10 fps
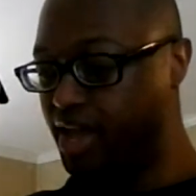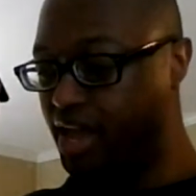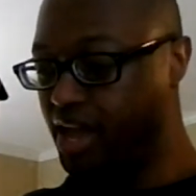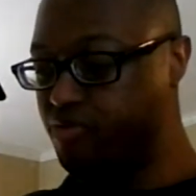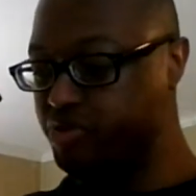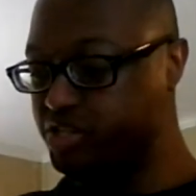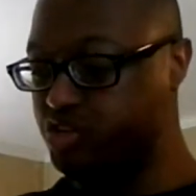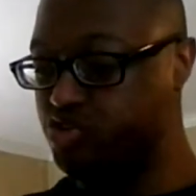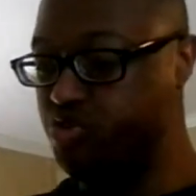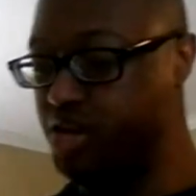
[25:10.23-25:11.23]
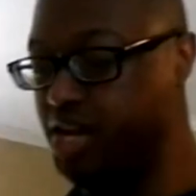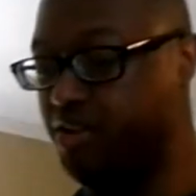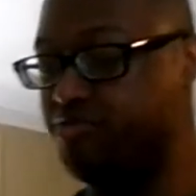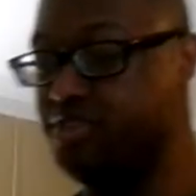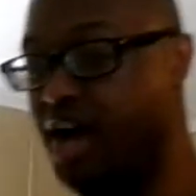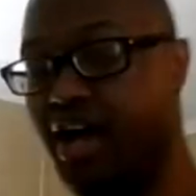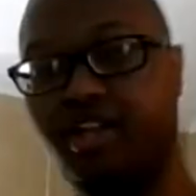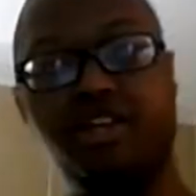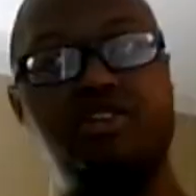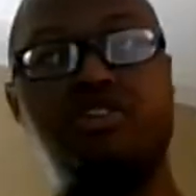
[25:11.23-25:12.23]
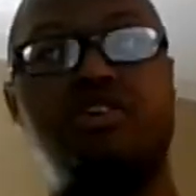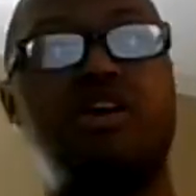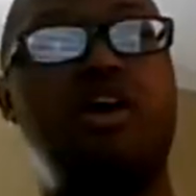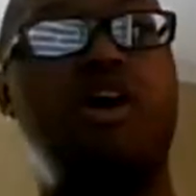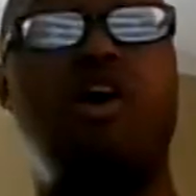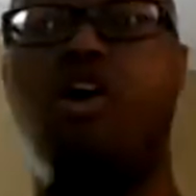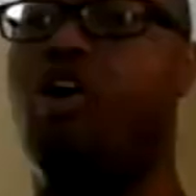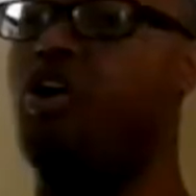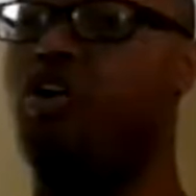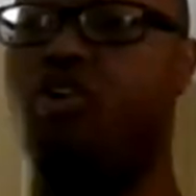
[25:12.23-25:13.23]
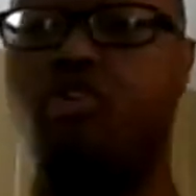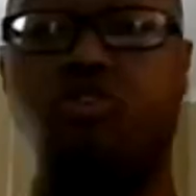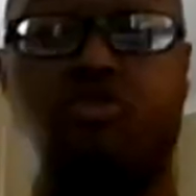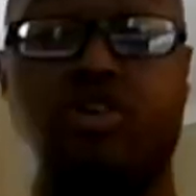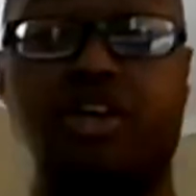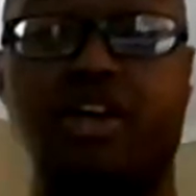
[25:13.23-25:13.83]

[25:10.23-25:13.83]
And with the tree of knowledge, oh,